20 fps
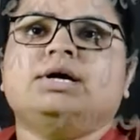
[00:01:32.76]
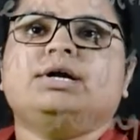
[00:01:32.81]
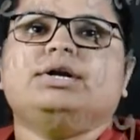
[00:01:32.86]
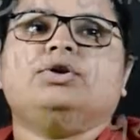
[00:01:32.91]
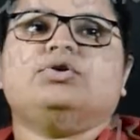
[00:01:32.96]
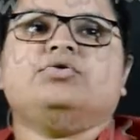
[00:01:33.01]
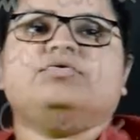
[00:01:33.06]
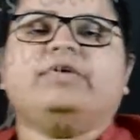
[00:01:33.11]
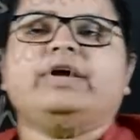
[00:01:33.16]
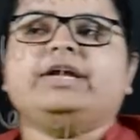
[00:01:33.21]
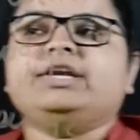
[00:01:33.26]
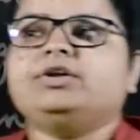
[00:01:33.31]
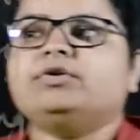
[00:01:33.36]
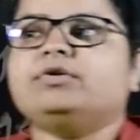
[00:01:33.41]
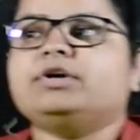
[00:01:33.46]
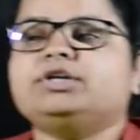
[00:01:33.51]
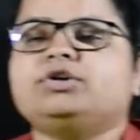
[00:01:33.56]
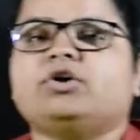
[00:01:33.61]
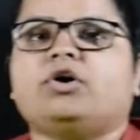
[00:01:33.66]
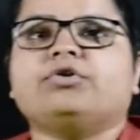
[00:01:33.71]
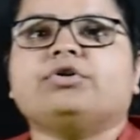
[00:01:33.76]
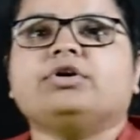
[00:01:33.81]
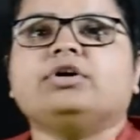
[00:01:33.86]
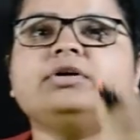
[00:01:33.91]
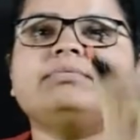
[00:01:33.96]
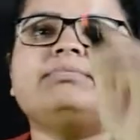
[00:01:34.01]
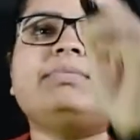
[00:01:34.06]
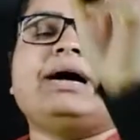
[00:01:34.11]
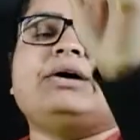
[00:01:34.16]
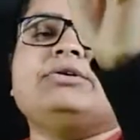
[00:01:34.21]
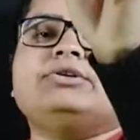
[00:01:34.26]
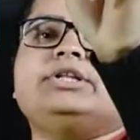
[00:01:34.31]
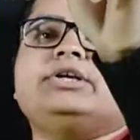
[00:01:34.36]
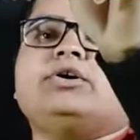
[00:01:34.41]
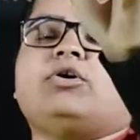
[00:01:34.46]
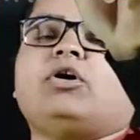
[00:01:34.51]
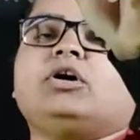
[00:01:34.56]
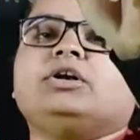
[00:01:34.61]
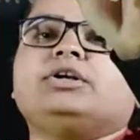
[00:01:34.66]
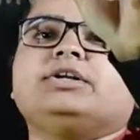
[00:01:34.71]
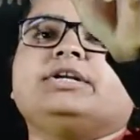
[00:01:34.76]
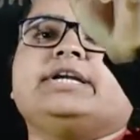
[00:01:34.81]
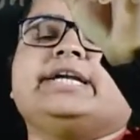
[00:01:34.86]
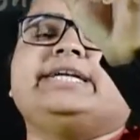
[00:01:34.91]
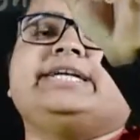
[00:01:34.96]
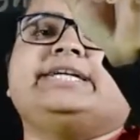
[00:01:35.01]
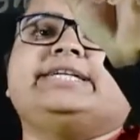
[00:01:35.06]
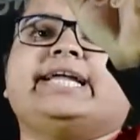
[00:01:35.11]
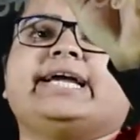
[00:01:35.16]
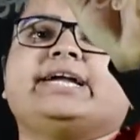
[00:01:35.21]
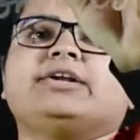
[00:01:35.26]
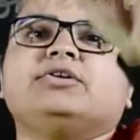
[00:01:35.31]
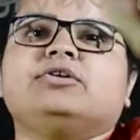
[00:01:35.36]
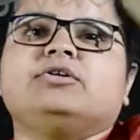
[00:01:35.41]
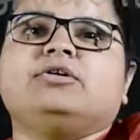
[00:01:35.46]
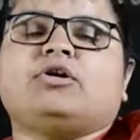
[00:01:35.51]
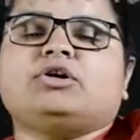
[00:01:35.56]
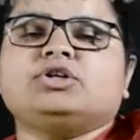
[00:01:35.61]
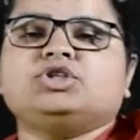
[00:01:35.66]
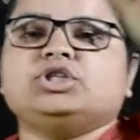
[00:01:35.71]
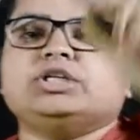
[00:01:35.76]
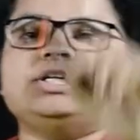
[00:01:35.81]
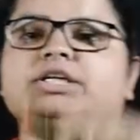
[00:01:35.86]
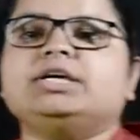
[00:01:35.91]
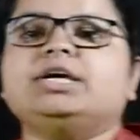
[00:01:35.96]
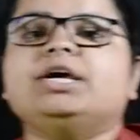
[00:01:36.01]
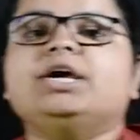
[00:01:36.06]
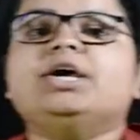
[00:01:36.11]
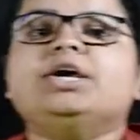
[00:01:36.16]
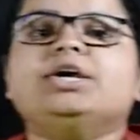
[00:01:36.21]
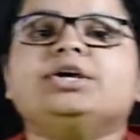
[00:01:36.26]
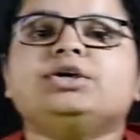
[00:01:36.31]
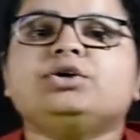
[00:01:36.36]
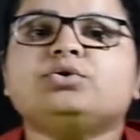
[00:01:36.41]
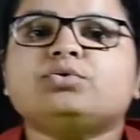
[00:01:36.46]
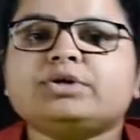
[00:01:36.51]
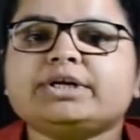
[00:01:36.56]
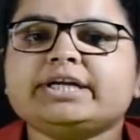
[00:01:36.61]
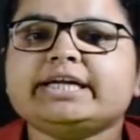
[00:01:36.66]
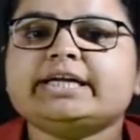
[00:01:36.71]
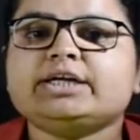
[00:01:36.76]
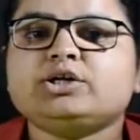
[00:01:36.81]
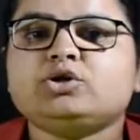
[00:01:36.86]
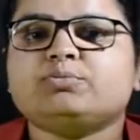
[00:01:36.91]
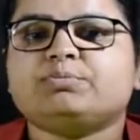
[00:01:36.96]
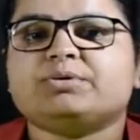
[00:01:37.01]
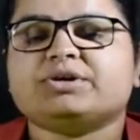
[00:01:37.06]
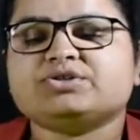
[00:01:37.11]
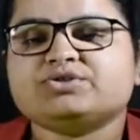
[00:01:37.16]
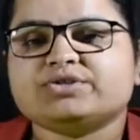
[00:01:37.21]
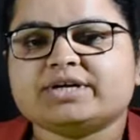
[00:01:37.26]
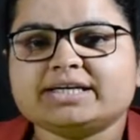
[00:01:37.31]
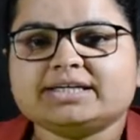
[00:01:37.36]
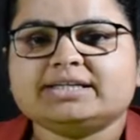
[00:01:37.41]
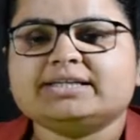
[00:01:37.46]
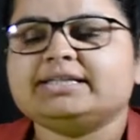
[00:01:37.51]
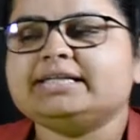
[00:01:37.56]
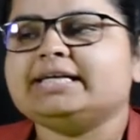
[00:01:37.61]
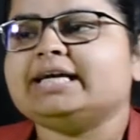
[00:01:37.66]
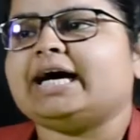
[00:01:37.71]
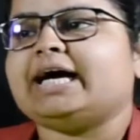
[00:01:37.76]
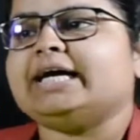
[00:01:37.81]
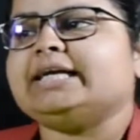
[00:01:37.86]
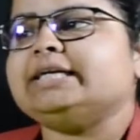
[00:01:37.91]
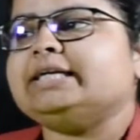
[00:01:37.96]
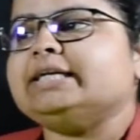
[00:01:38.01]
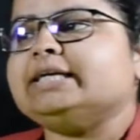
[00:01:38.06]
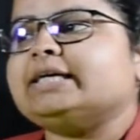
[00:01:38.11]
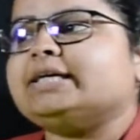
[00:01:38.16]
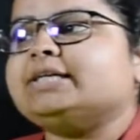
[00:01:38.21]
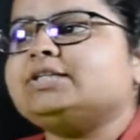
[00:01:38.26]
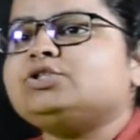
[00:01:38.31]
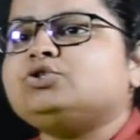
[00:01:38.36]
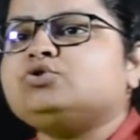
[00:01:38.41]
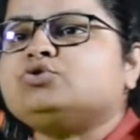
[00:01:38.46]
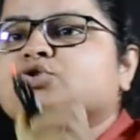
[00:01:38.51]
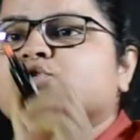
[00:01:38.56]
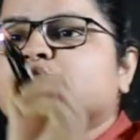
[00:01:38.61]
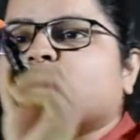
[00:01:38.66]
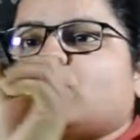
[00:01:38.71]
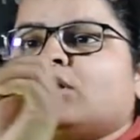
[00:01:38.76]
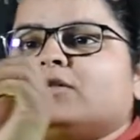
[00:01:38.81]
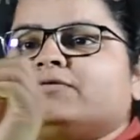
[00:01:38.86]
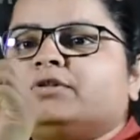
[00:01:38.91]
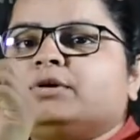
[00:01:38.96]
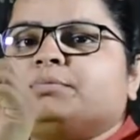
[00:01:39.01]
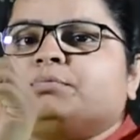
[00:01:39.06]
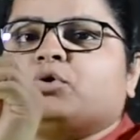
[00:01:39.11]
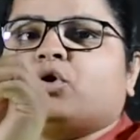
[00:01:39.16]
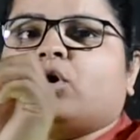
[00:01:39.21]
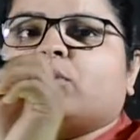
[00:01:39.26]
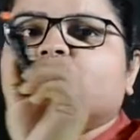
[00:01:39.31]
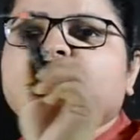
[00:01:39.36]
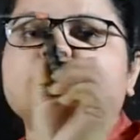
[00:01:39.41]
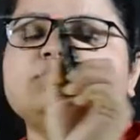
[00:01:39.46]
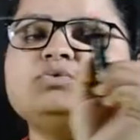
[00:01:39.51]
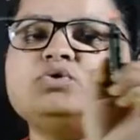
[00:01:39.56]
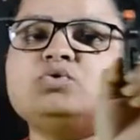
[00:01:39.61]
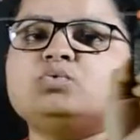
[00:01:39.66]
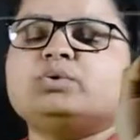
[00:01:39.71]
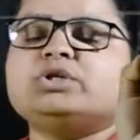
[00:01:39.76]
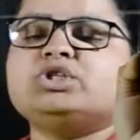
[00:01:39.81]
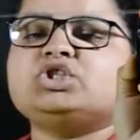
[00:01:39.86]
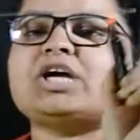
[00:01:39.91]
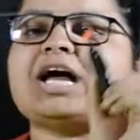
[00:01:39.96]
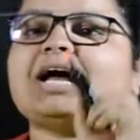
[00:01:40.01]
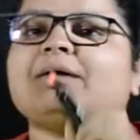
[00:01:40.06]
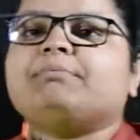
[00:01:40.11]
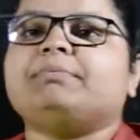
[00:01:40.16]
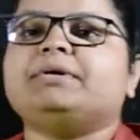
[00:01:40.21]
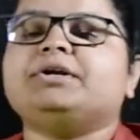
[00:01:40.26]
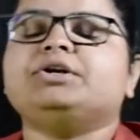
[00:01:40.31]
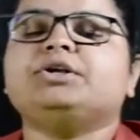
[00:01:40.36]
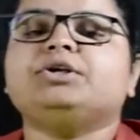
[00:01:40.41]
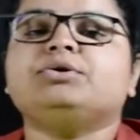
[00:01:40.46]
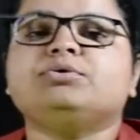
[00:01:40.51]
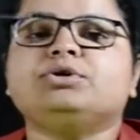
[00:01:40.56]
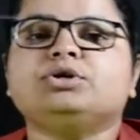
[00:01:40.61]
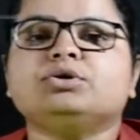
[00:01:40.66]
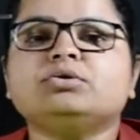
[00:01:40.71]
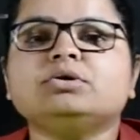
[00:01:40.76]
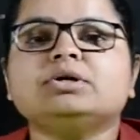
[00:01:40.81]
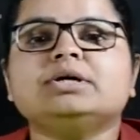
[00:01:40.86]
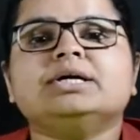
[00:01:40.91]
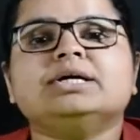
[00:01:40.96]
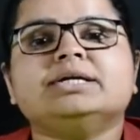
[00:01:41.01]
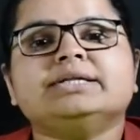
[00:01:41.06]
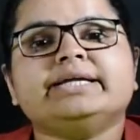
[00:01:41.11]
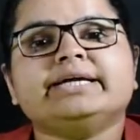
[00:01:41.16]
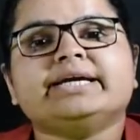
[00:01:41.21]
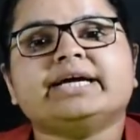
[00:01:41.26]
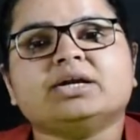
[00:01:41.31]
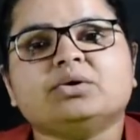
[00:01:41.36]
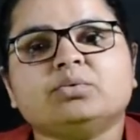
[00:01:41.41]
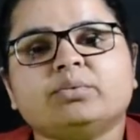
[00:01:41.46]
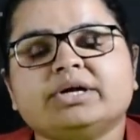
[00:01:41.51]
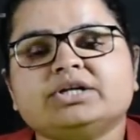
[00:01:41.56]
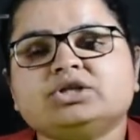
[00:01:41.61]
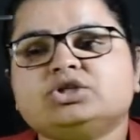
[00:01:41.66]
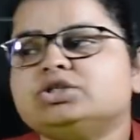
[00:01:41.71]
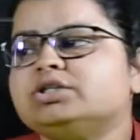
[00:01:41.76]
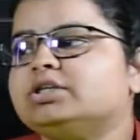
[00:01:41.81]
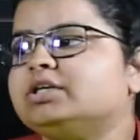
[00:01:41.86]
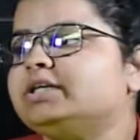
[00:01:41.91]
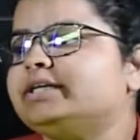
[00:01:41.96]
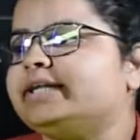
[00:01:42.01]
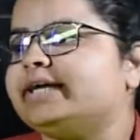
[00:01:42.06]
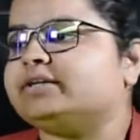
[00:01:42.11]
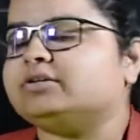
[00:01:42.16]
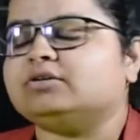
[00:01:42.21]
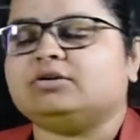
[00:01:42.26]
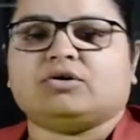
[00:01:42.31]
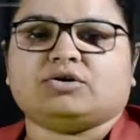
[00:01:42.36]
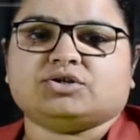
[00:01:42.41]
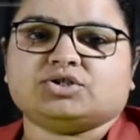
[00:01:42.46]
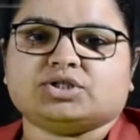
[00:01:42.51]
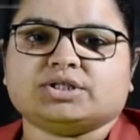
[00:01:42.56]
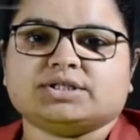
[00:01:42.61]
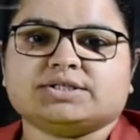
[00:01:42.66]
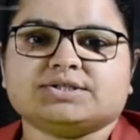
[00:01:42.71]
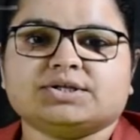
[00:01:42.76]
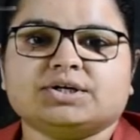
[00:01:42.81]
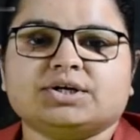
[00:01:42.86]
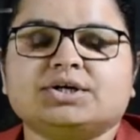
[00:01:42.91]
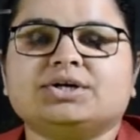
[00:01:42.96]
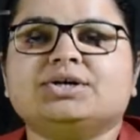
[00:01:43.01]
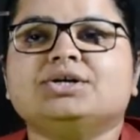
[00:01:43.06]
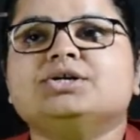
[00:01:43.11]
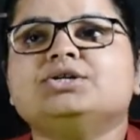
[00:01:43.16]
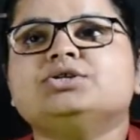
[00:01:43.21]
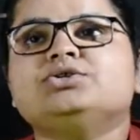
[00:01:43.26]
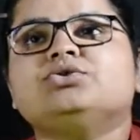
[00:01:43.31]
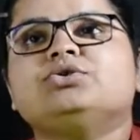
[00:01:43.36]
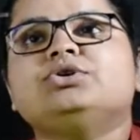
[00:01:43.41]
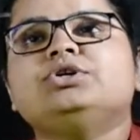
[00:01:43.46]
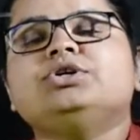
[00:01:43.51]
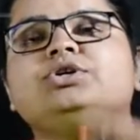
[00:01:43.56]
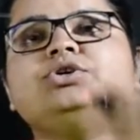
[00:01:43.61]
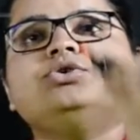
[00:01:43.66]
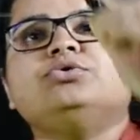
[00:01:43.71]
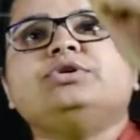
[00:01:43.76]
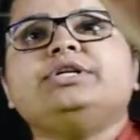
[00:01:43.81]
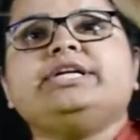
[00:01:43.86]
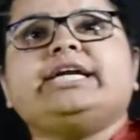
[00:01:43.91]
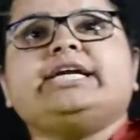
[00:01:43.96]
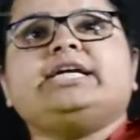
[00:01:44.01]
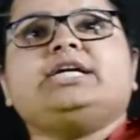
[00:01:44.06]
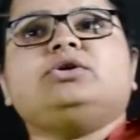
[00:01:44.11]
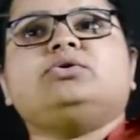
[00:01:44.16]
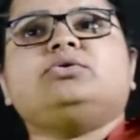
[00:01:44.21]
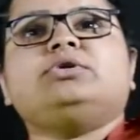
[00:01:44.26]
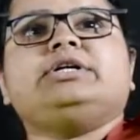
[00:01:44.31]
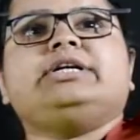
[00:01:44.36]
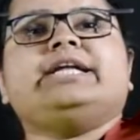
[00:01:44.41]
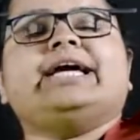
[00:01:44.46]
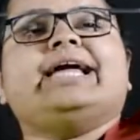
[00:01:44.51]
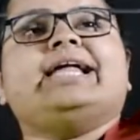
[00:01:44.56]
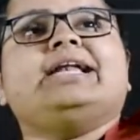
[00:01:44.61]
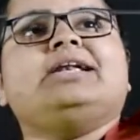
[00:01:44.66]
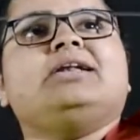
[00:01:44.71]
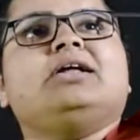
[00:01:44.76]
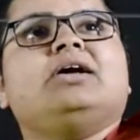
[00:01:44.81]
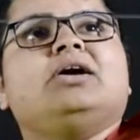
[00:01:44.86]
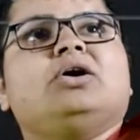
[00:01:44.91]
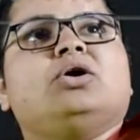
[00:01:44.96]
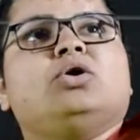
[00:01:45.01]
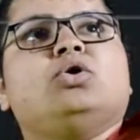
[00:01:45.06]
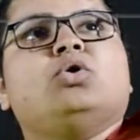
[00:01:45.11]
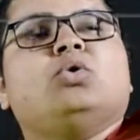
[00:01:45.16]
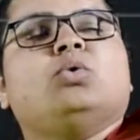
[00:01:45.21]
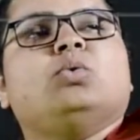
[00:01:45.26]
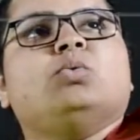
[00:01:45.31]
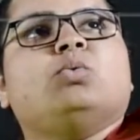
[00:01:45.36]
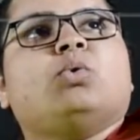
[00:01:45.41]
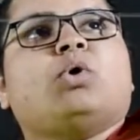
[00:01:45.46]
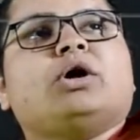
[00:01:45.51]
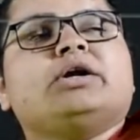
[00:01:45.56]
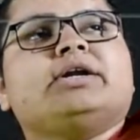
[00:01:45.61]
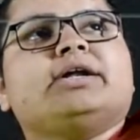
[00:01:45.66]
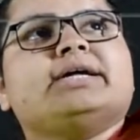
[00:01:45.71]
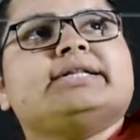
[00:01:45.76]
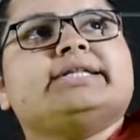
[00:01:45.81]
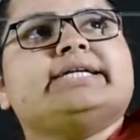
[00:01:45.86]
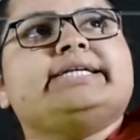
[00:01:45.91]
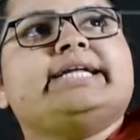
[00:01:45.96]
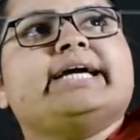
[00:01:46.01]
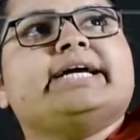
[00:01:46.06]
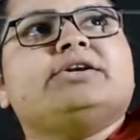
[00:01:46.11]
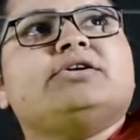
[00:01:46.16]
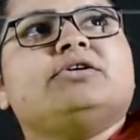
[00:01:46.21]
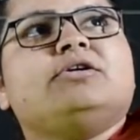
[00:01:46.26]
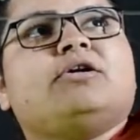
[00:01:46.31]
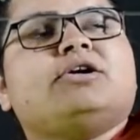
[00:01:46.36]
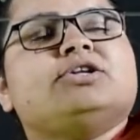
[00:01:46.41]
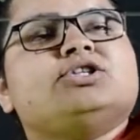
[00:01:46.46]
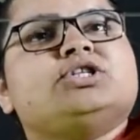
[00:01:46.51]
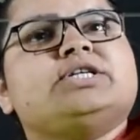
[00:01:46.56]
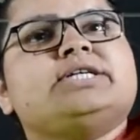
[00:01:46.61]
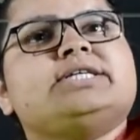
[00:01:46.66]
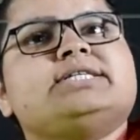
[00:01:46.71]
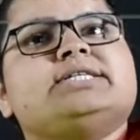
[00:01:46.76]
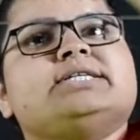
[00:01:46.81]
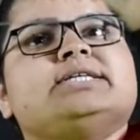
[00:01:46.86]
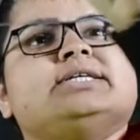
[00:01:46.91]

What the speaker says: Now, when you are talking about the alternate technology, you need to present the ideas to solve the problems which happen due to the conventional technologies. So, you need to tell what are the technologies,